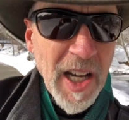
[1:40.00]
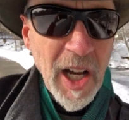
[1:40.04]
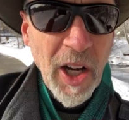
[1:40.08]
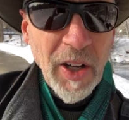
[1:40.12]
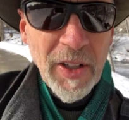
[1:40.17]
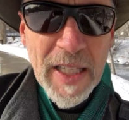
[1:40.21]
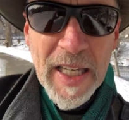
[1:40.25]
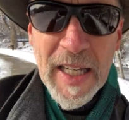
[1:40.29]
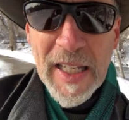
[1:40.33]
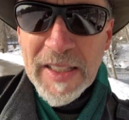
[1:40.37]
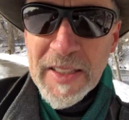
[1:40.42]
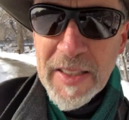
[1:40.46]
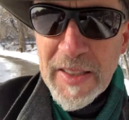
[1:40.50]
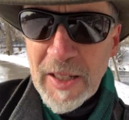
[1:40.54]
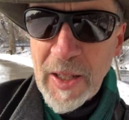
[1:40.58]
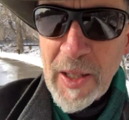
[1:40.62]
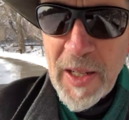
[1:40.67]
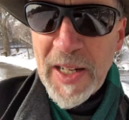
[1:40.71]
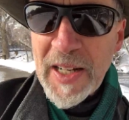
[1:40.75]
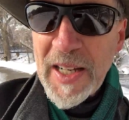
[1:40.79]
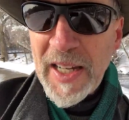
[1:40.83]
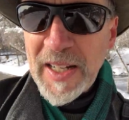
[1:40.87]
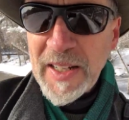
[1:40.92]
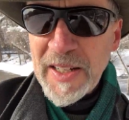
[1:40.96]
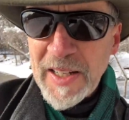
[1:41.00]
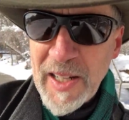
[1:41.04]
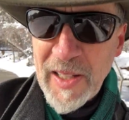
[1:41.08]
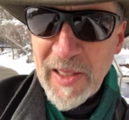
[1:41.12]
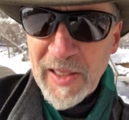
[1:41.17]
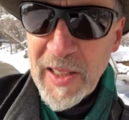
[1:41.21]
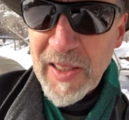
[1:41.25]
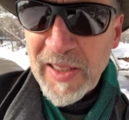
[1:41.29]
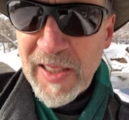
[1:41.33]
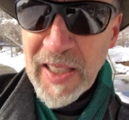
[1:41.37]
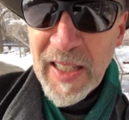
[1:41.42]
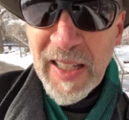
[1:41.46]
Oh yeah, it's
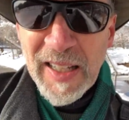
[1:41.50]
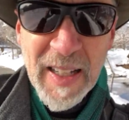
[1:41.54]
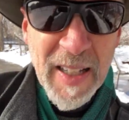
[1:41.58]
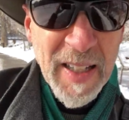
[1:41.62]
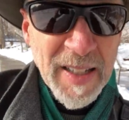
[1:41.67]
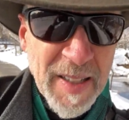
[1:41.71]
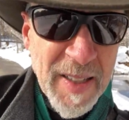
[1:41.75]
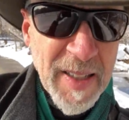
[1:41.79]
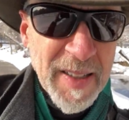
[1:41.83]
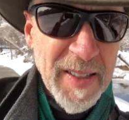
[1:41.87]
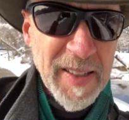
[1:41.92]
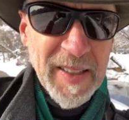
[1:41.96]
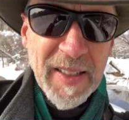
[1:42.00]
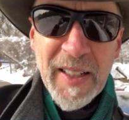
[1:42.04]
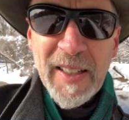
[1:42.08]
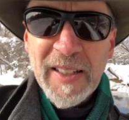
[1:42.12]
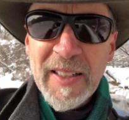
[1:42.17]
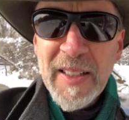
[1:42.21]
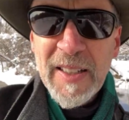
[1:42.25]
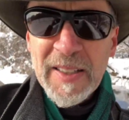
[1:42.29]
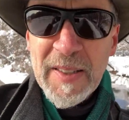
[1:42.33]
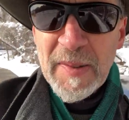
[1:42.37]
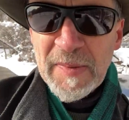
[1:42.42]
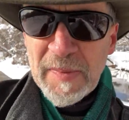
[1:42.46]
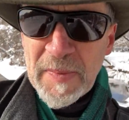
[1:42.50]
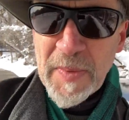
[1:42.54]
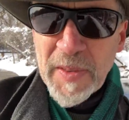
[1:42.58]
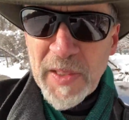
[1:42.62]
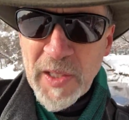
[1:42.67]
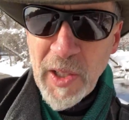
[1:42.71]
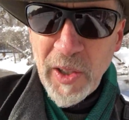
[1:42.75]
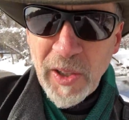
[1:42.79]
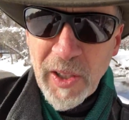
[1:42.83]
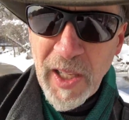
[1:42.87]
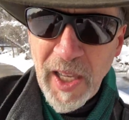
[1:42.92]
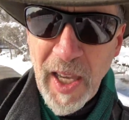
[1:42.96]
$39. Huh,
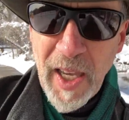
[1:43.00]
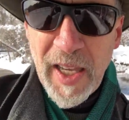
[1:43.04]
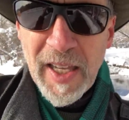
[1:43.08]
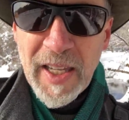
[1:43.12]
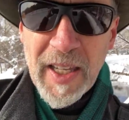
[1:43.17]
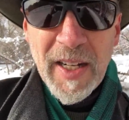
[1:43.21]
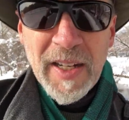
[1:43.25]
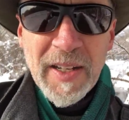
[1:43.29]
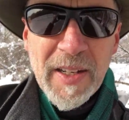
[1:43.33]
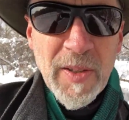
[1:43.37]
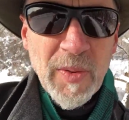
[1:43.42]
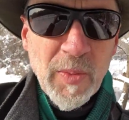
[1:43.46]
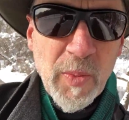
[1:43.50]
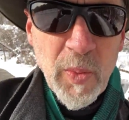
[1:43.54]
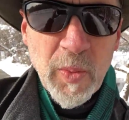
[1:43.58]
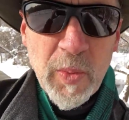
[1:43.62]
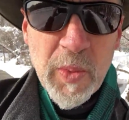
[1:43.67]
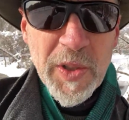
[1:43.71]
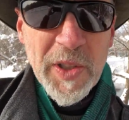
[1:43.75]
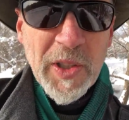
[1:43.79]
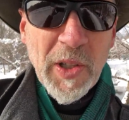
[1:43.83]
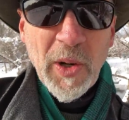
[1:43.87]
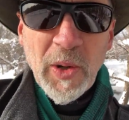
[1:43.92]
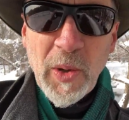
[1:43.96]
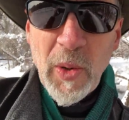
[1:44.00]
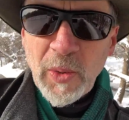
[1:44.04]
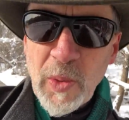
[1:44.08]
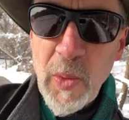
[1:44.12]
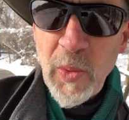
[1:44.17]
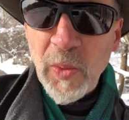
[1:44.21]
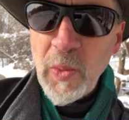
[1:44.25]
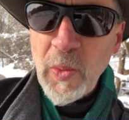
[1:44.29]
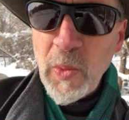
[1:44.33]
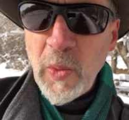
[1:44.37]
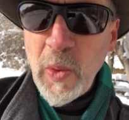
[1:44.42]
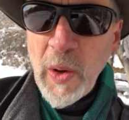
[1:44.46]
okay, and so
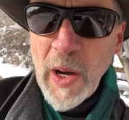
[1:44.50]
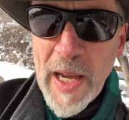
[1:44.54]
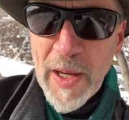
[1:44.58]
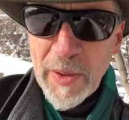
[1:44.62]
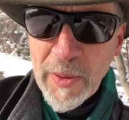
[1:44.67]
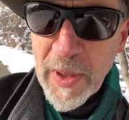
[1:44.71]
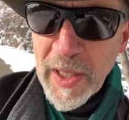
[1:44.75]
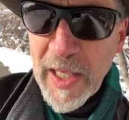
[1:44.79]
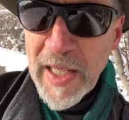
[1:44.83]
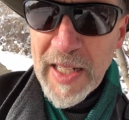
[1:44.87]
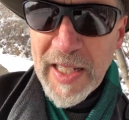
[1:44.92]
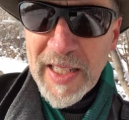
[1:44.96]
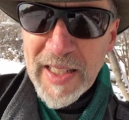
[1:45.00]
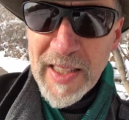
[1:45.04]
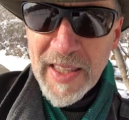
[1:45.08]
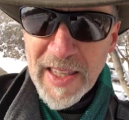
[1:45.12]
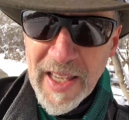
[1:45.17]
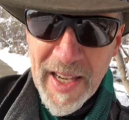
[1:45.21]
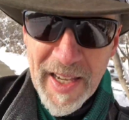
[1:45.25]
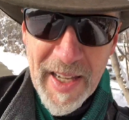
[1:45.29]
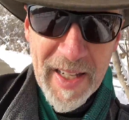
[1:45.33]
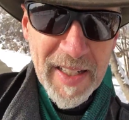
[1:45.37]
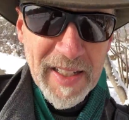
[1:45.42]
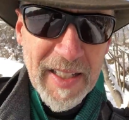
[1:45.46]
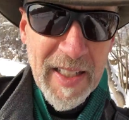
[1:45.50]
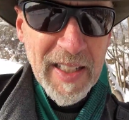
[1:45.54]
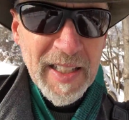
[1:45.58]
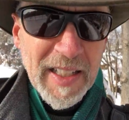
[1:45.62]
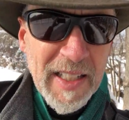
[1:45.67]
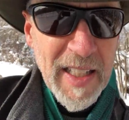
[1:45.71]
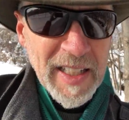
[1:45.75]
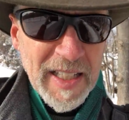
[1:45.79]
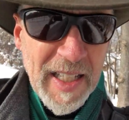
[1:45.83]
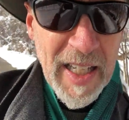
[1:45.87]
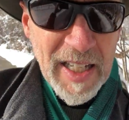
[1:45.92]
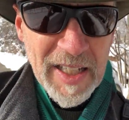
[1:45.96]
why would I need that?
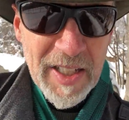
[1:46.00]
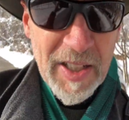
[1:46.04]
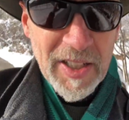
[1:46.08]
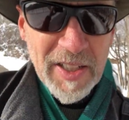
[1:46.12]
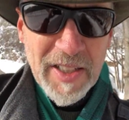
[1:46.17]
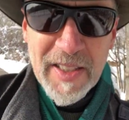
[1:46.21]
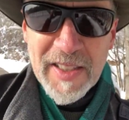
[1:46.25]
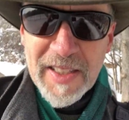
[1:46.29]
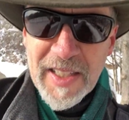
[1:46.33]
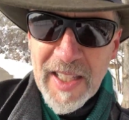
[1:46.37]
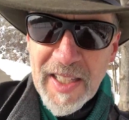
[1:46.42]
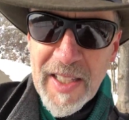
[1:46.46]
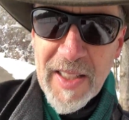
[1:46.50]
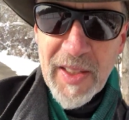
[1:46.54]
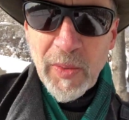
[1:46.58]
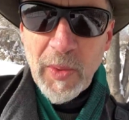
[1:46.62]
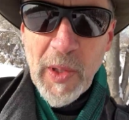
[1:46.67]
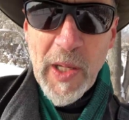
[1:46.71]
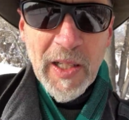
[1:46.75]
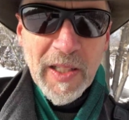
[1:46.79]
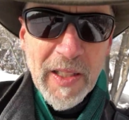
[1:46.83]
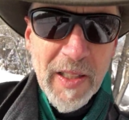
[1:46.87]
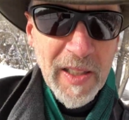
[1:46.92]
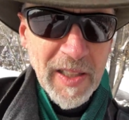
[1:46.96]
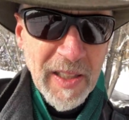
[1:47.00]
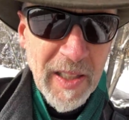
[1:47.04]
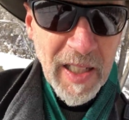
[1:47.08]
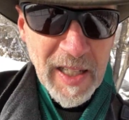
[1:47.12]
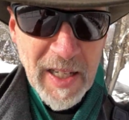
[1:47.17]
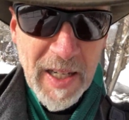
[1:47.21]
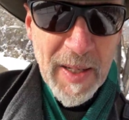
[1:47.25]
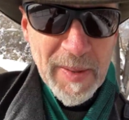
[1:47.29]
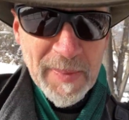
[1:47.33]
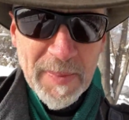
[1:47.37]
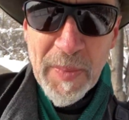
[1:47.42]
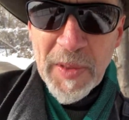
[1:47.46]
And she says, well,
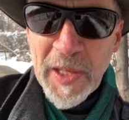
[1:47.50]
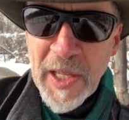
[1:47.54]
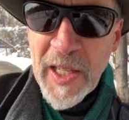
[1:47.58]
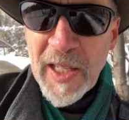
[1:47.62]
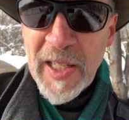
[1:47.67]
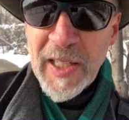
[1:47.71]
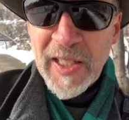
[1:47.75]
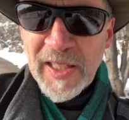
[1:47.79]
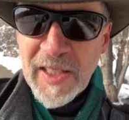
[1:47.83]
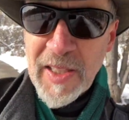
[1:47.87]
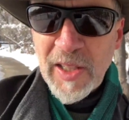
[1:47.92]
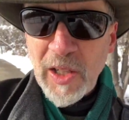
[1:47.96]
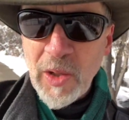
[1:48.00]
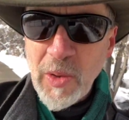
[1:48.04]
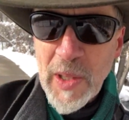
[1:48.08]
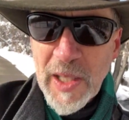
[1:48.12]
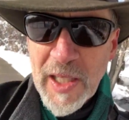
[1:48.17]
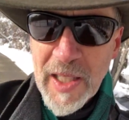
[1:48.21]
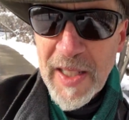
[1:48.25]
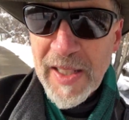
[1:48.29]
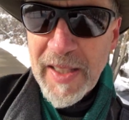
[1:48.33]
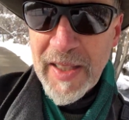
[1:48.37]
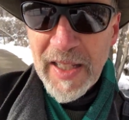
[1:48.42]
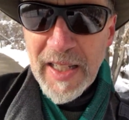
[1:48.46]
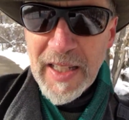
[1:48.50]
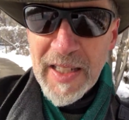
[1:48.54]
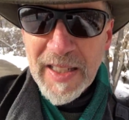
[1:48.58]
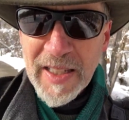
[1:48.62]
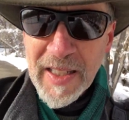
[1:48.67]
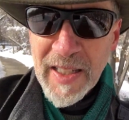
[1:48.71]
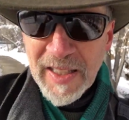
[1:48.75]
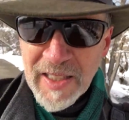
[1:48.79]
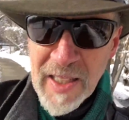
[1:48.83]
it's so we can see